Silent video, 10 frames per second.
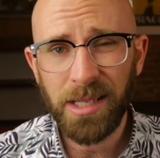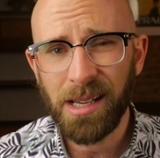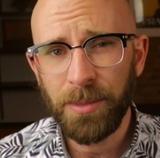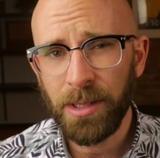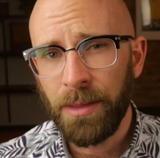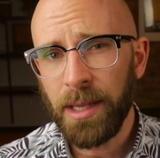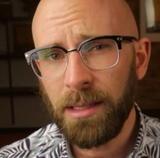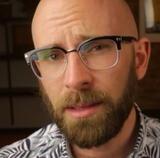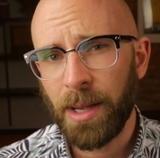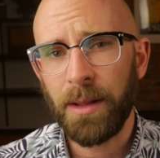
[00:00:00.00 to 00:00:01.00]
example,
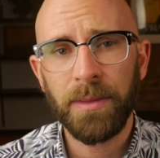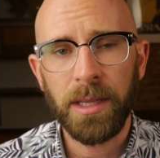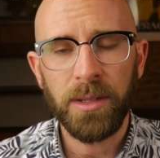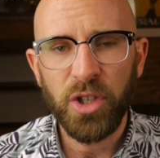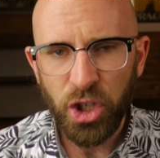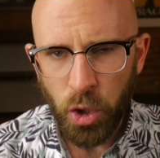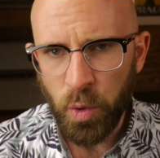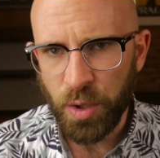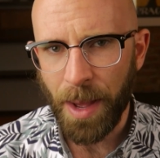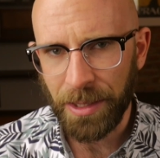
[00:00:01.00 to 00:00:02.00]
think about the
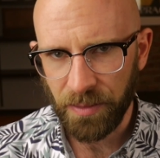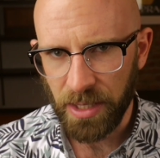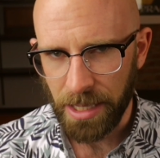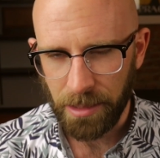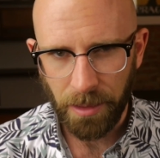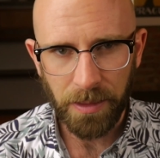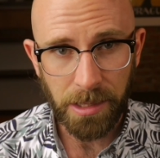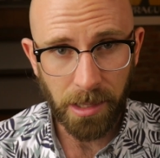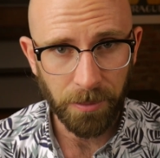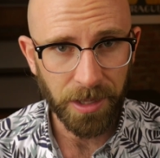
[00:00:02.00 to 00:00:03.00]
huge amount of data that
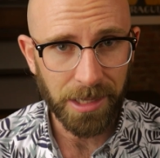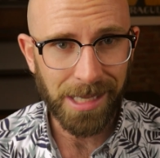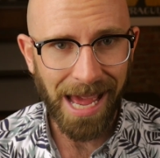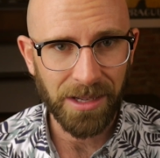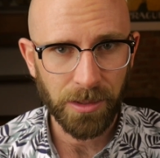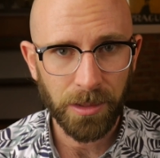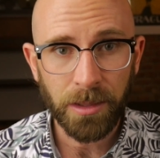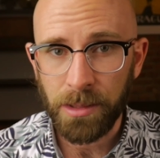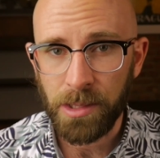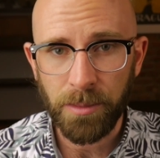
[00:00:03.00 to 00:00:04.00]
these companies handle:
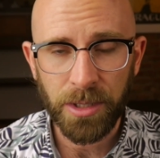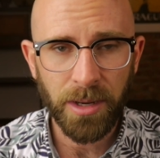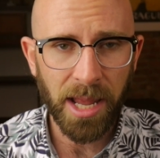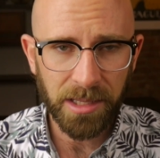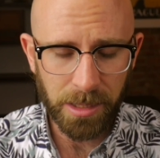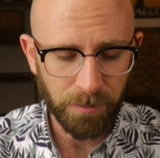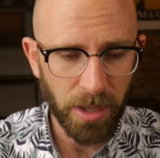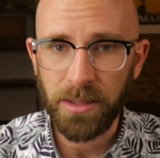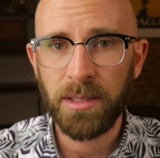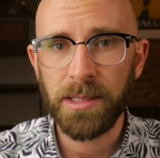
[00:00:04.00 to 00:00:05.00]
consumer trends,
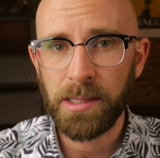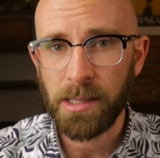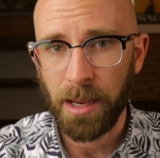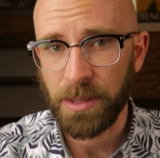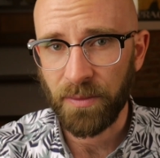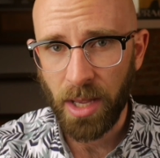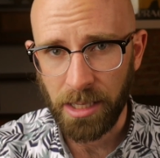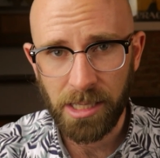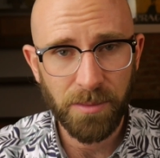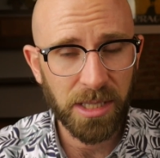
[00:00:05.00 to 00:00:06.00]
budgets, types of
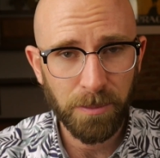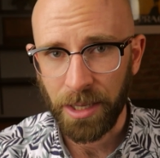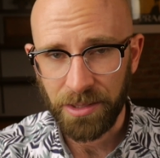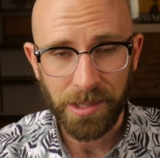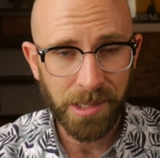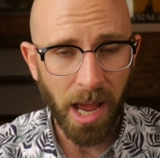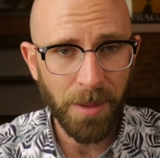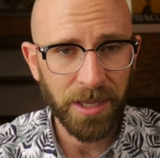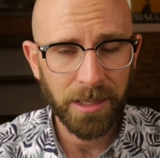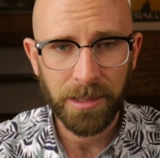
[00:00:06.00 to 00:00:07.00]
customers, purchase
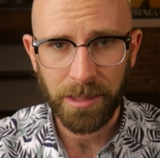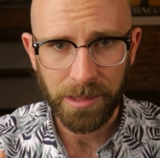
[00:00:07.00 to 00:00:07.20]
timing,